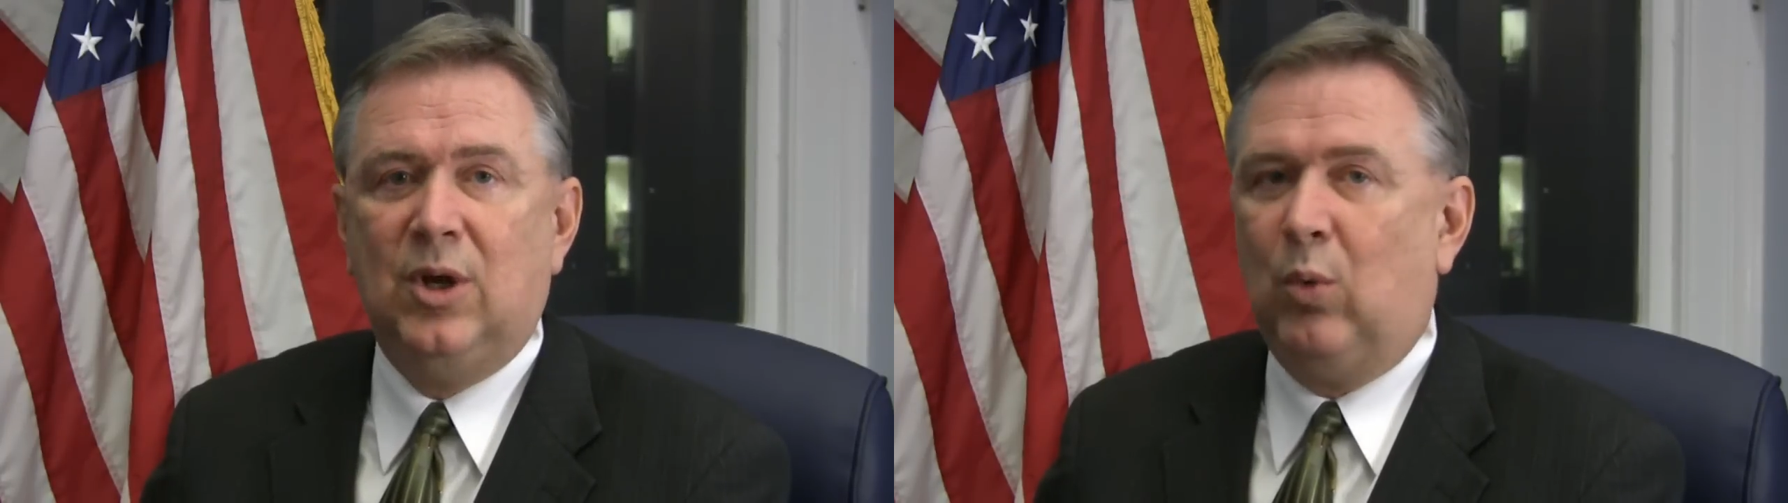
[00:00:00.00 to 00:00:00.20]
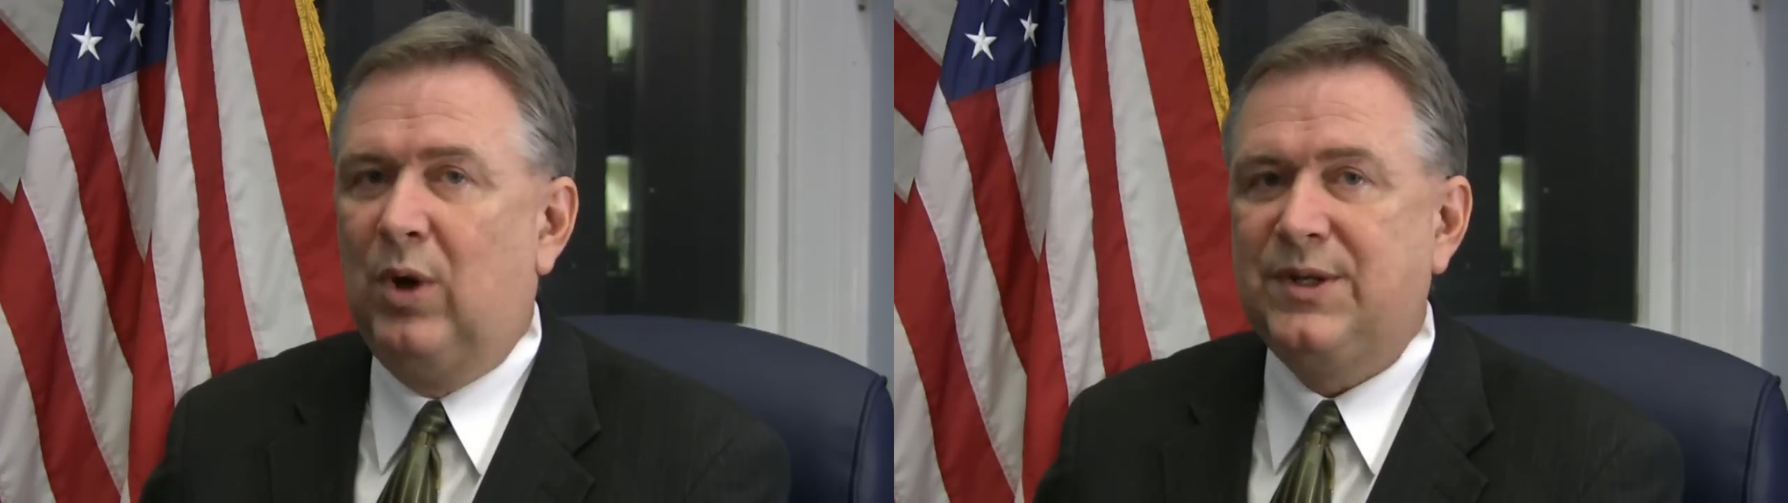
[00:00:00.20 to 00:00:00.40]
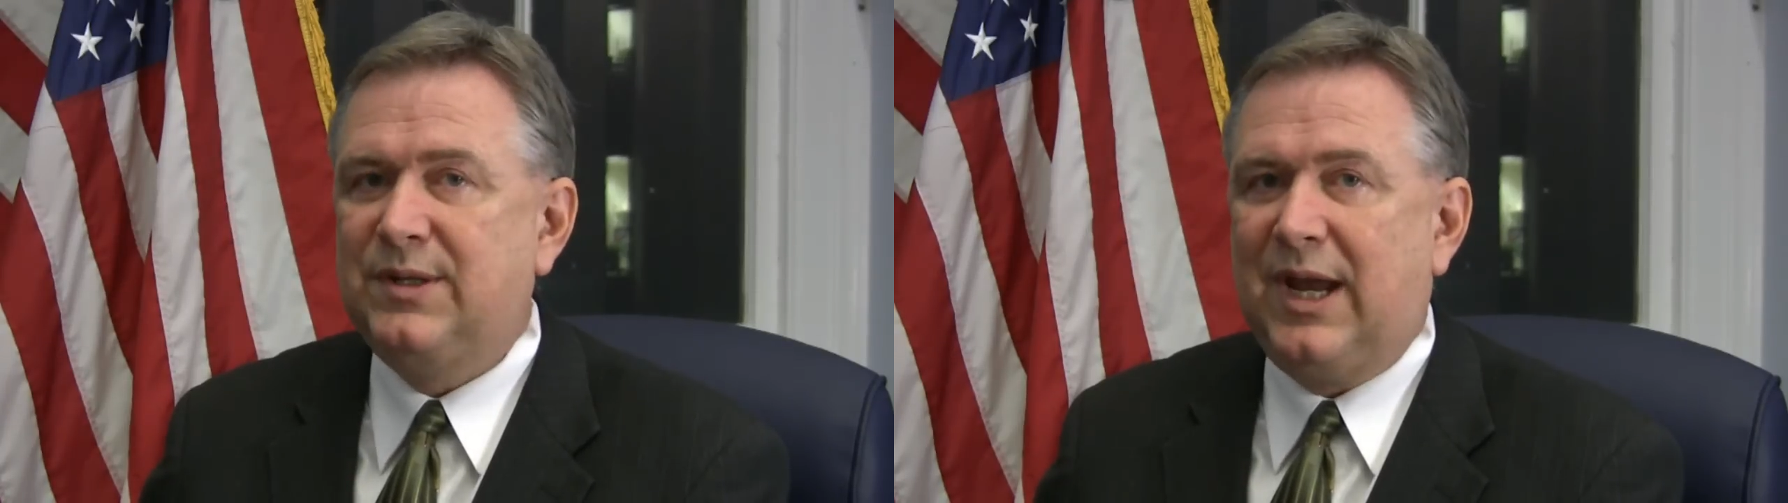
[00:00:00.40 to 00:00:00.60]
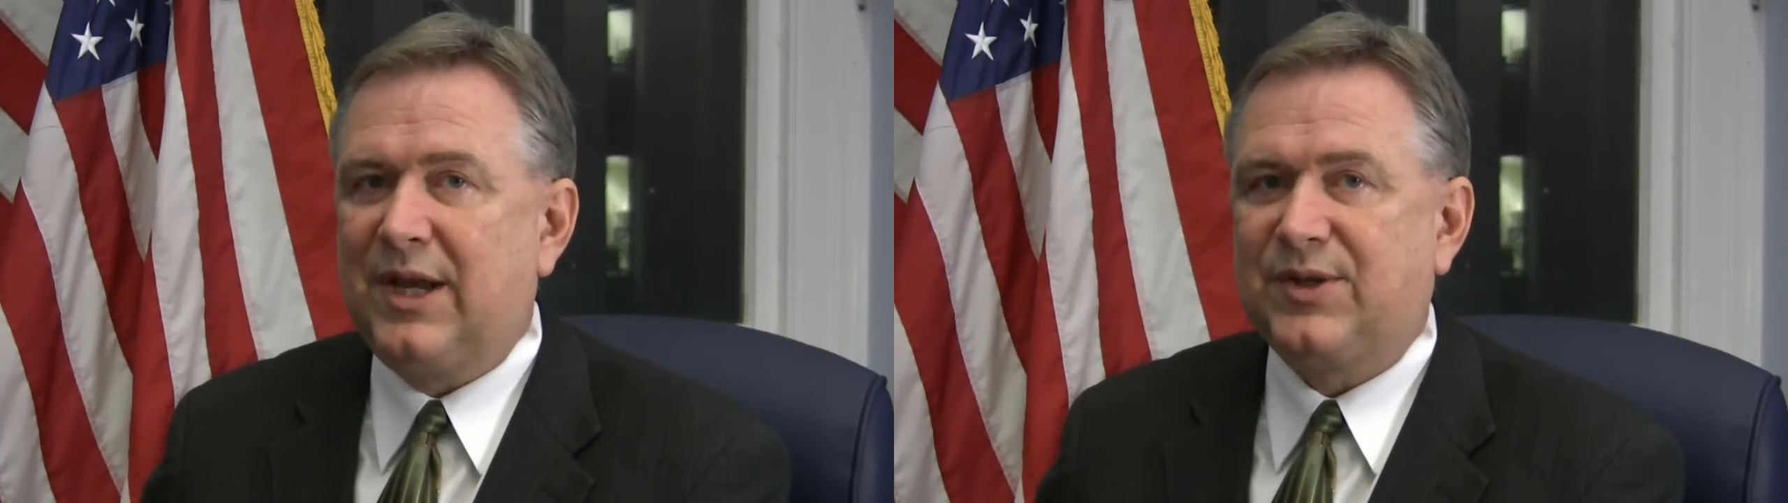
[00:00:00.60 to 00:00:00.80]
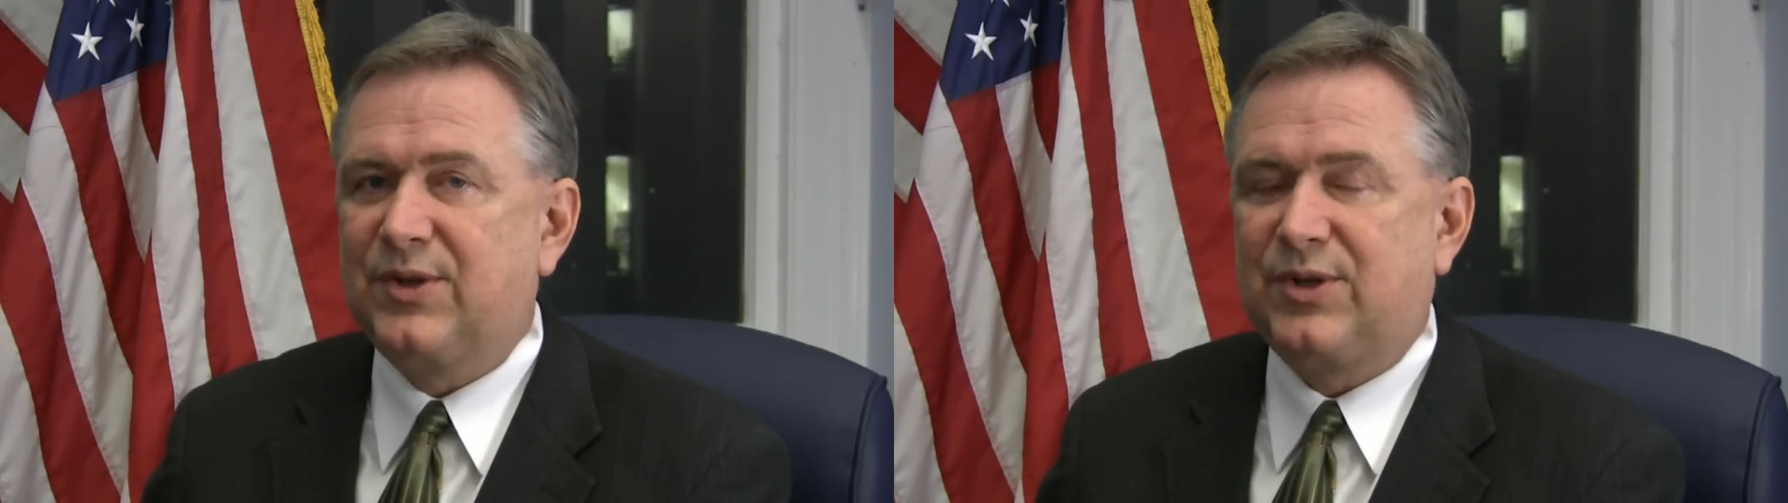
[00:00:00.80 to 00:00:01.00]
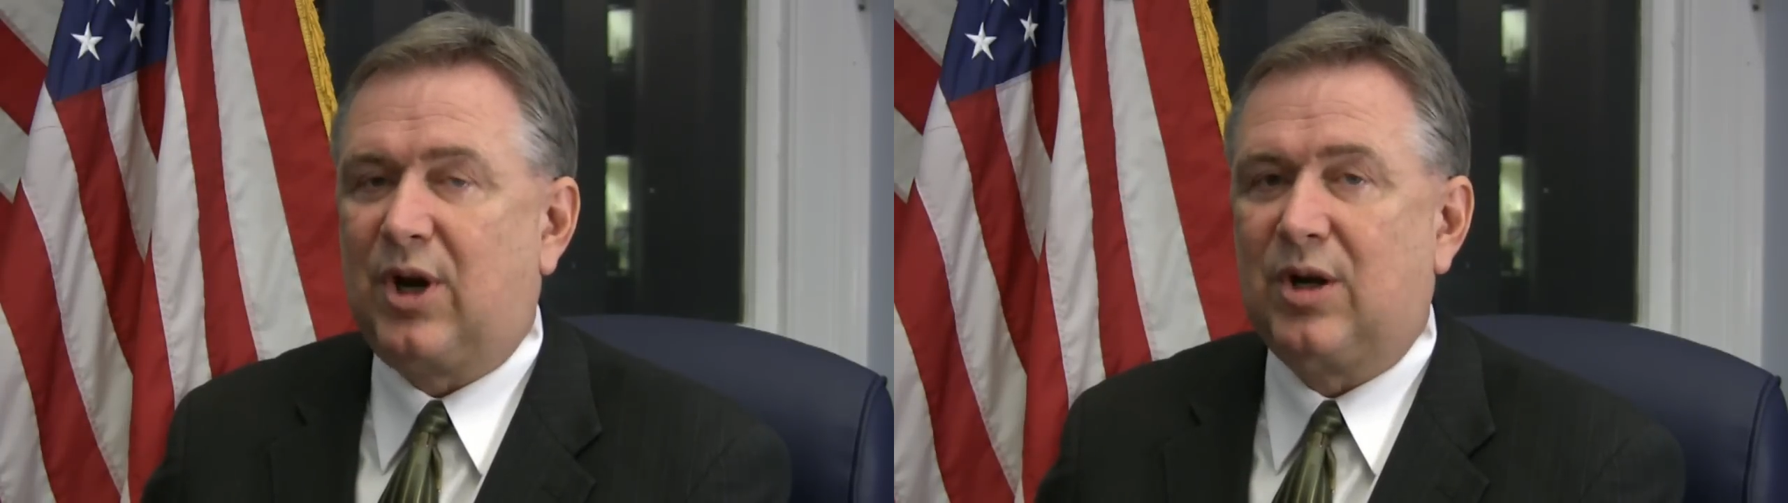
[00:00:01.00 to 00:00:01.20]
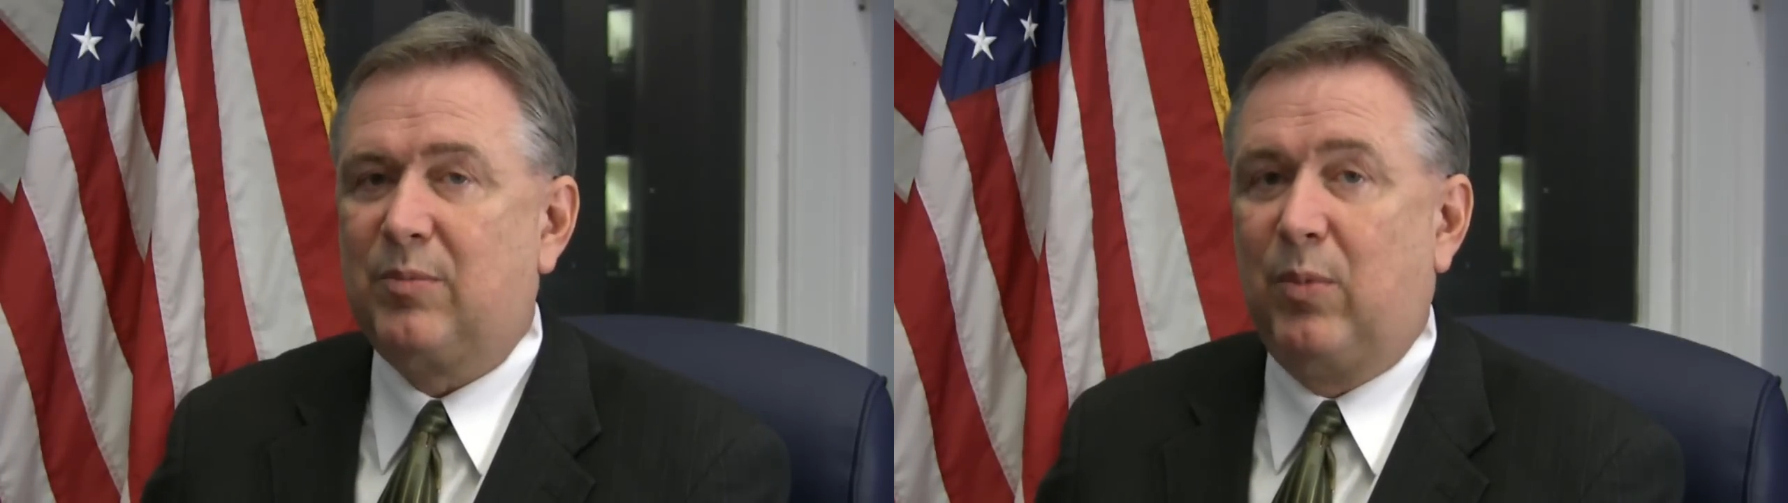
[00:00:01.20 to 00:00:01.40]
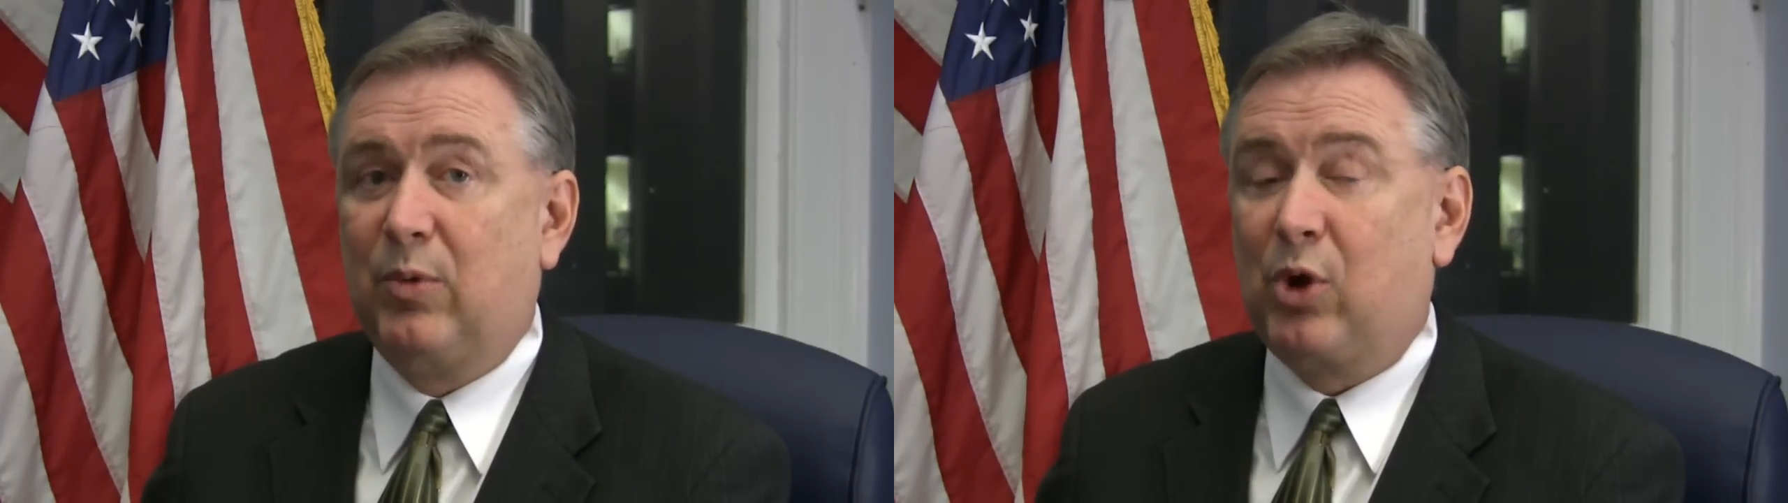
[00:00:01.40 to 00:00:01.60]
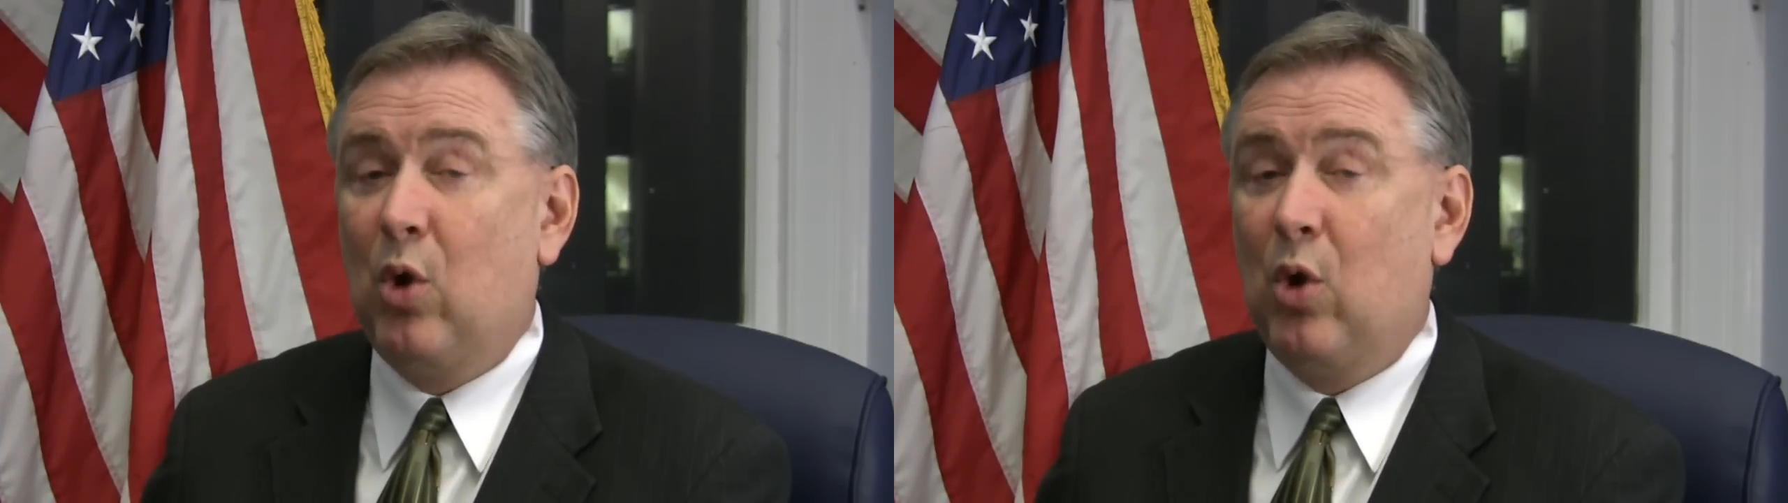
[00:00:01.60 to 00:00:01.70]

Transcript: once NASA started